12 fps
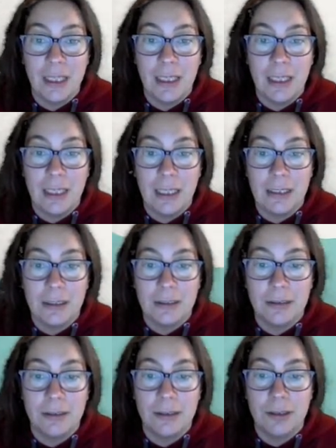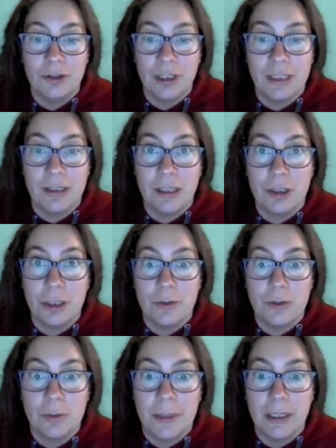and the train station
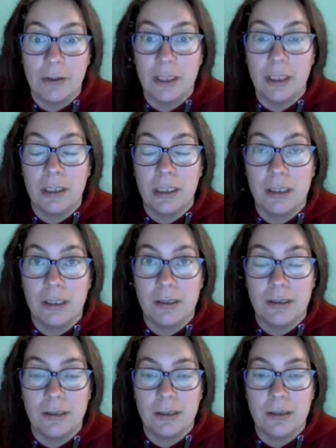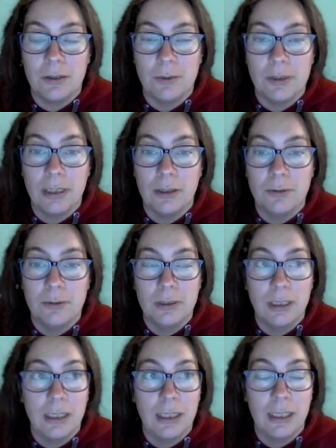used to be down here. It is disused now,
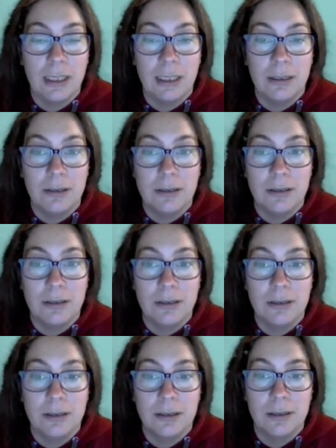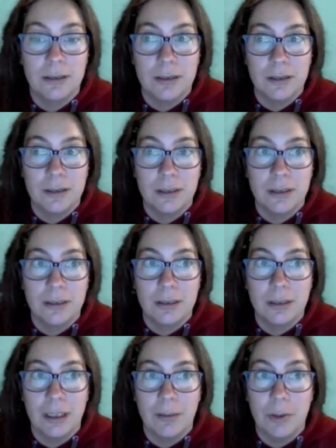and
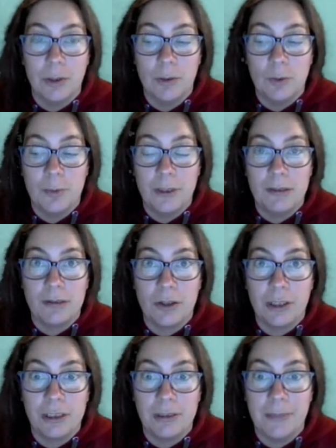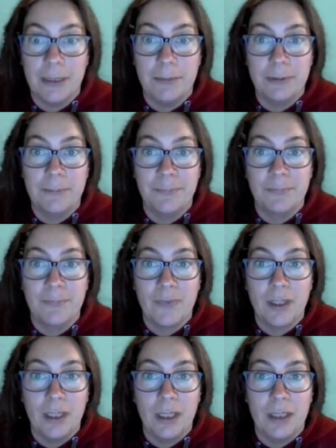I'm on OpenHistoricalMap.
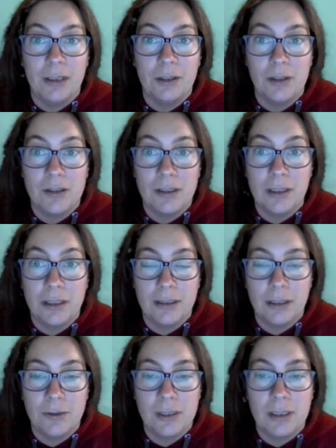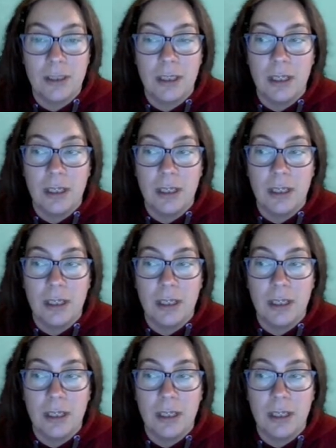There's the lighthouse,